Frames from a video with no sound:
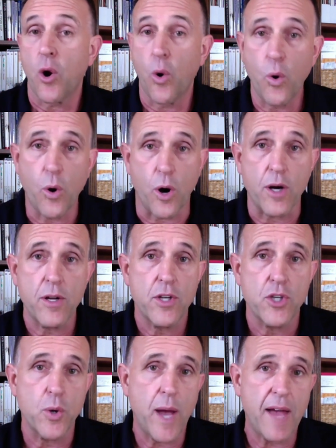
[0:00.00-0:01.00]
Or
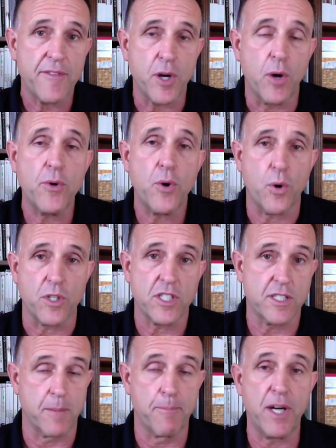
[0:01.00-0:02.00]
you have your own
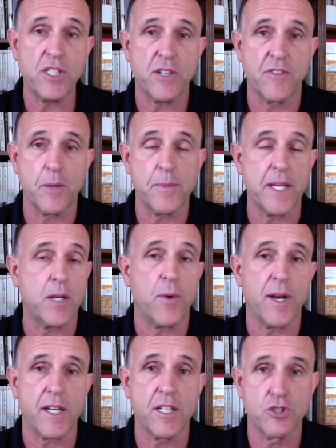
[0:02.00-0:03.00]
horses, a bunch of them, and you
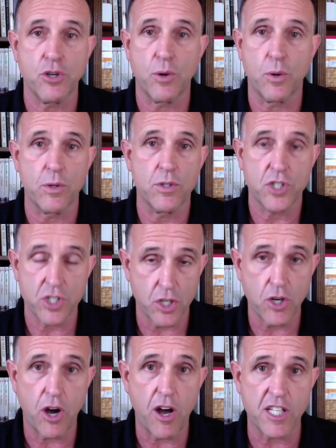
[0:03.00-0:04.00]
want to control
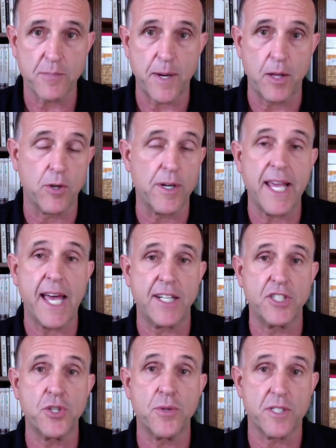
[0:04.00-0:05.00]
costs by learning how
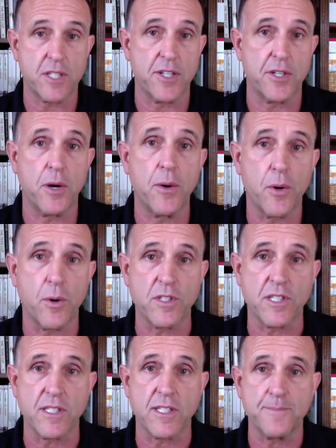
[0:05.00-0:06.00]
to do this on your own
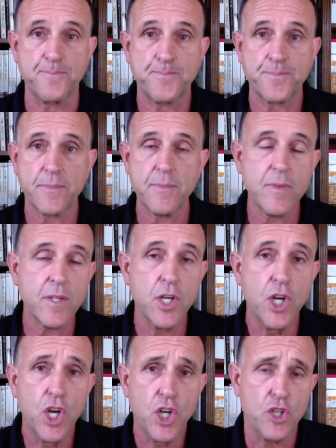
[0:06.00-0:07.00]
horses.
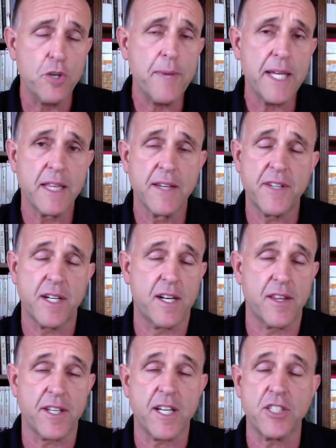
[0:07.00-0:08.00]
You may live in
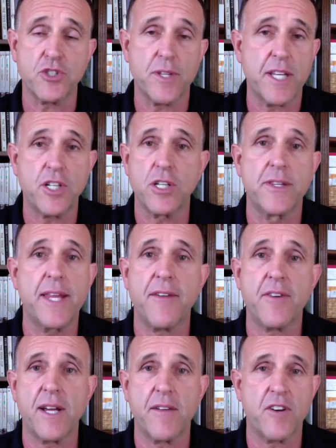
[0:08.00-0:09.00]
another country that you'll
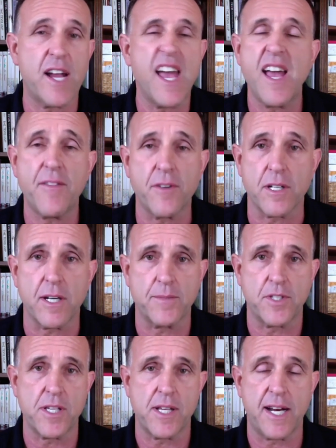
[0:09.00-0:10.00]
never, ever, ever come
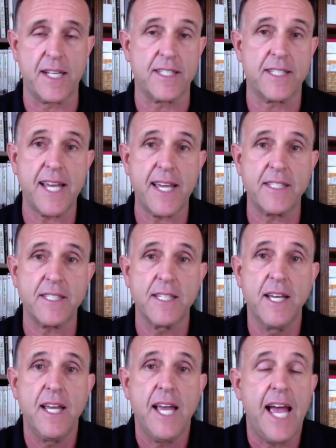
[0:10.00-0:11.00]
to the United
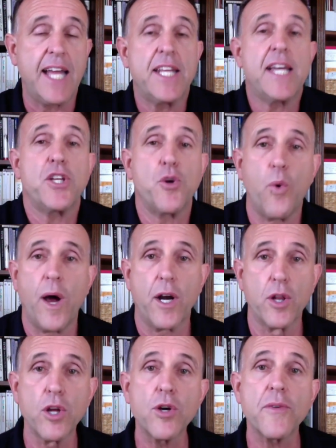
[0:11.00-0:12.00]
States, and yet you want
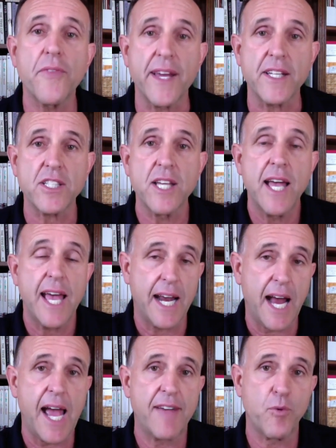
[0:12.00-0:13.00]
to learn this,
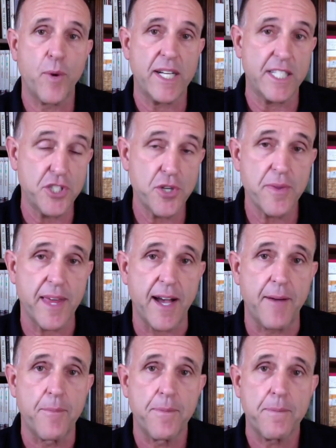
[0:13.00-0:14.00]
and I have a way to do that.